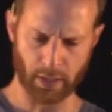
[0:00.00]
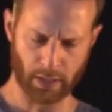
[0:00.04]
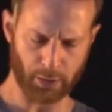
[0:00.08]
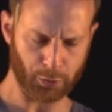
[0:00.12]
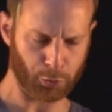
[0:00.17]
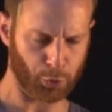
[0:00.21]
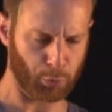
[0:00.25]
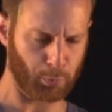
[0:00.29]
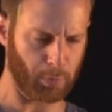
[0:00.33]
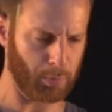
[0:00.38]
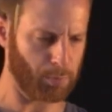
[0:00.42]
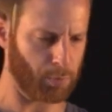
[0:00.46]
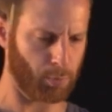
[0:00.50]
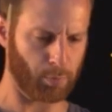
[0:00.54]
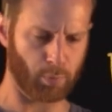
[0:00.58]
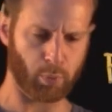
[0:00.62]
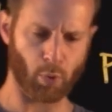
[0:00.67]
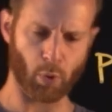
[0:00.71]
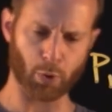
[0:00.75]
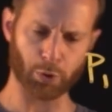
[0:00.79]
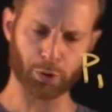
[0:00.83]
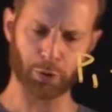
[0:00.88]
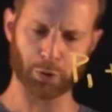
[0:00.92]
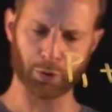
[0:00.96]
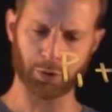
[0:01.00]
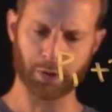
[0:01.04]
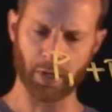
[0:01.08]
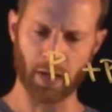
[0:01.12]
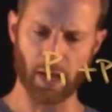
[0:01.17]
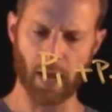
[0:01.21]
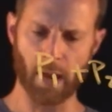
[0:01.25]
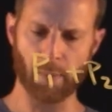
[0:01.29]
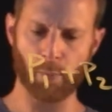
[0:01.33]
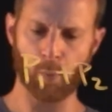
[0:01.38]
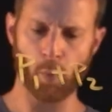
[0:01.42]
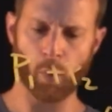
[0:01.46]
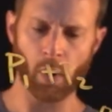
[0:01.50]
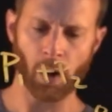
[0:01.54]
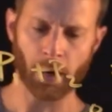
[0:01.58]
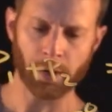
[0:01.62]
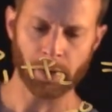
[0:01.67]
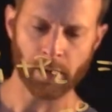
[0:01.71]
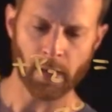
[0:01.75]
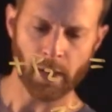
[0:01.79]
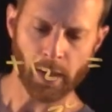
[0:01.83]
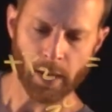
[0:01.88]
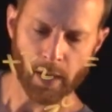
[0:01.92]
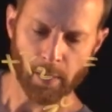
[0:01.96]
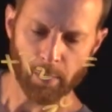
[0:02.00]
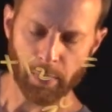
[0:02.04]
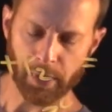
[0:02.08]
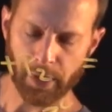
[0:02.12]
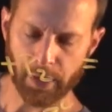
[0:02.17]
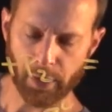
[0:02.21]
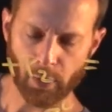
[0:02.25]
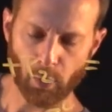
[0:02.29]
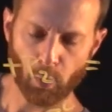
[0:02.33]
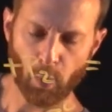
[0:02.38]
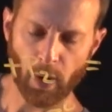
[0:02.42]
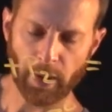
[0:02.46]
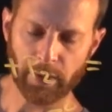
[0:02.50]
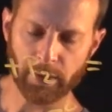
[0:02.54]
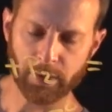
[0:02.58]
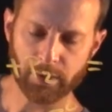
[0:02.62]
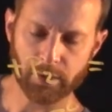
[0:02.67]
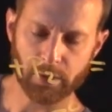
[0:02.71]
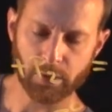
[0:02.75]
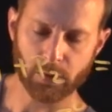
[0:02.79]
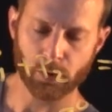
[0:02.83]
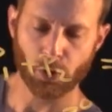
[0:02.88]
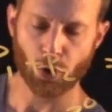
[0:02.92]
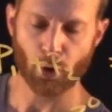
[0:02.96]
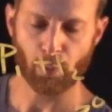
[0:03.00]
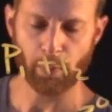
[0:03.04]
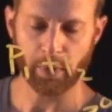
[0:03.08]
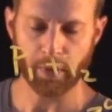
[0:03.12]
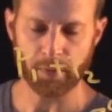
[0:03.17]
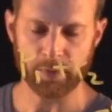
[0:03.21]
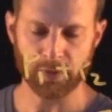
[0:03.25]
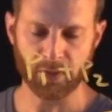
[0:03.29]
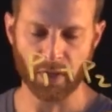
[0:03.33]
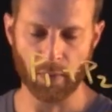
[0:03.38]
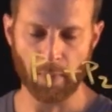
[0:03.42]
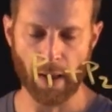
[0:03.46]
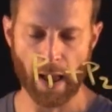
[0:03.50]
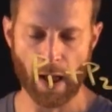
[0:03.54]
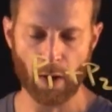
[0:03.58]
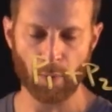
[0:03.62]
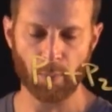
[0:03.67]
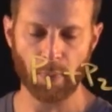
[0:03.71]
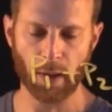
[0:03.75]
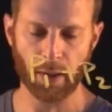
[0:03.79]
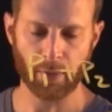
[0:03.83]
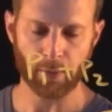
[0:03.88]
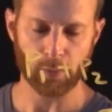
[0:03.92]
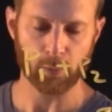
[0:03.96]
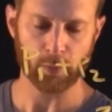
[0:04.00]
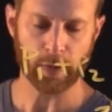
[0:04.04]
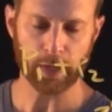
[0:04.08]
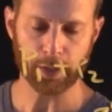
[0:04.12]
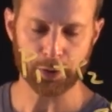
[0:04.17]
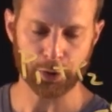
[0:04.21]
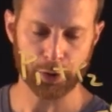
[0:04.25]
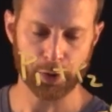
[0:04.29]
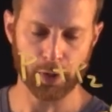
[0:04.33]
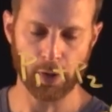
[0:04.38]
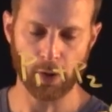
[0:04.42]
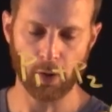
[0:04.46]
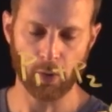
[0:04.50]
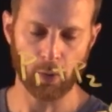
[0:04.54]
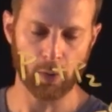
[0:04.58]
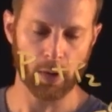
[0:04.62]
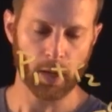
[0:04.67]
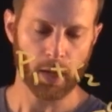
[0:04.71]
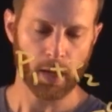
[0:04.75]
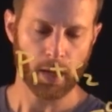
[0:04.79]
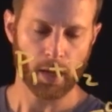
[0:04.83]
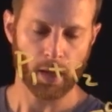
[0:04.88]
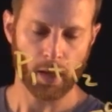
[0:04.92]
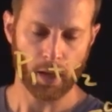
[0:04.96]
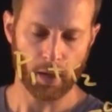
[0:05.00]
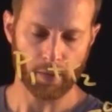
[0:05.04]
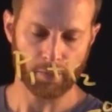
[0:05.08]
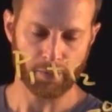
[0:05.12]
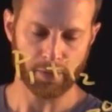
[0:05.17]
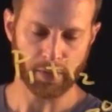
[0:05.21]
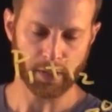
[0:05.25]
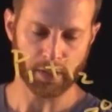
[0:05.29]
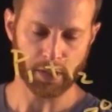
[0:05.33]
should be proportional to m1, but in a way that's determined somehow by the ratio of the